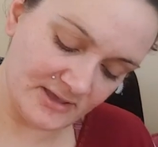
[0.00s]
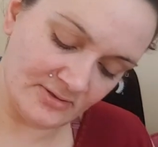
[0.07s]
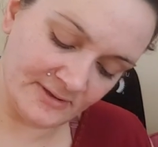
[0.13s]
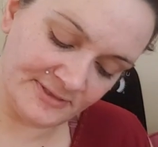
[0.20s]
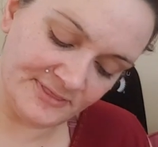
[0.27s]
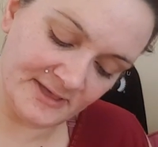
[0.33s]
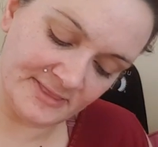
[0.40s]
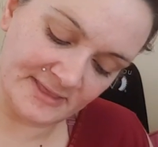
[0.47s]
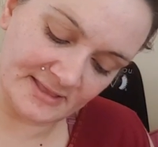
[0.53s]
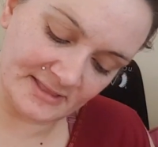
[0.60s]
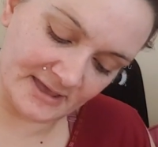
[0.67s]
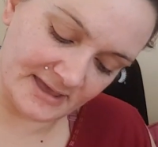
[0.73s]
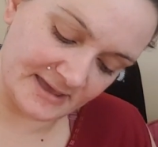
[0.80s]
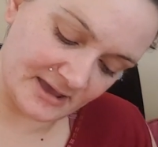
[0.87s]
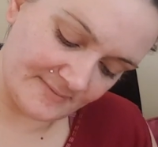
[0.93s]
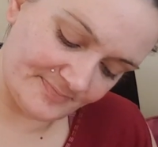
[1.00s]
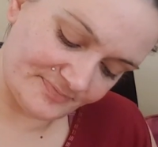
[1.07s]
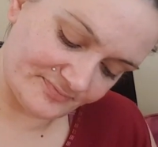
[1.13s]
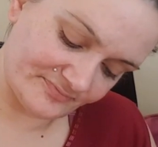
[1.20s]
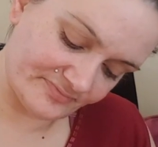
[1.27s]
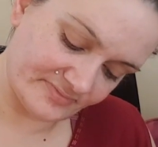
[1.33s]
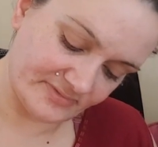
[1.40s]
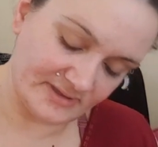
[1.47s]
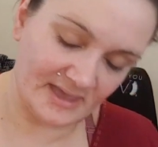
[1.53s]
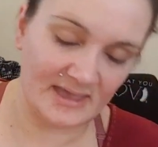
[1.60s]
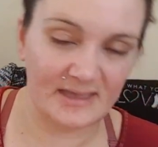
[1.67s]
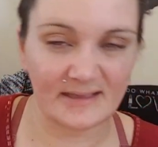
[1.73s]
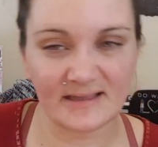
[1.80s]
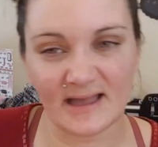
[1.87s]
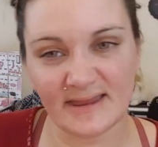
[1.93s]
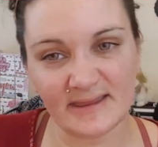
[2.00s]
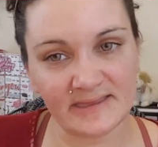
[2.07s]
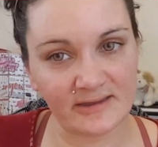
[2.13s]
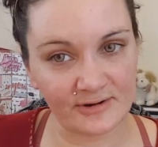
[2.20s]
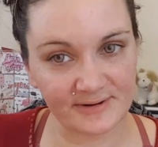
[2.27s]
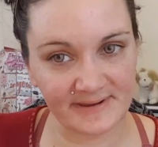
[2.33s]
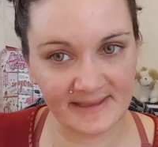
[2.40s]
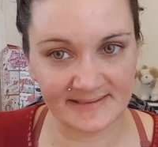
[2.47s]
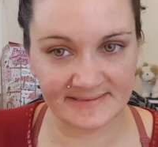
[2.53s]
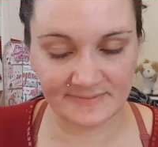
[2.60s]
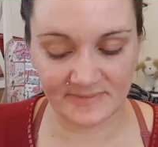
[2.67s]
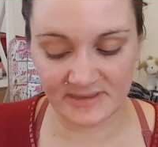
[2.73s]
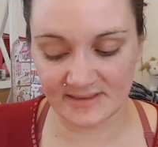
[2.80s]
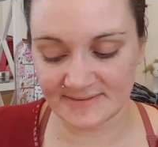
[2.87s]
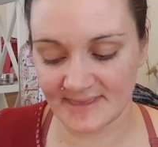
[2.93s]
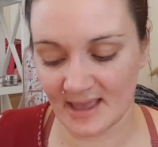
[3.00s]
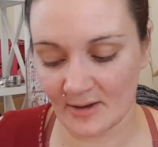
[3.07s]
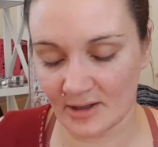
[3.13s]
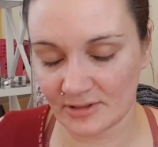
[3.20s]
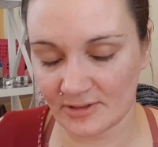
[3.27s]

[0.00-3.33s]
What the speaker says: The only thing that like kind of irritates me is how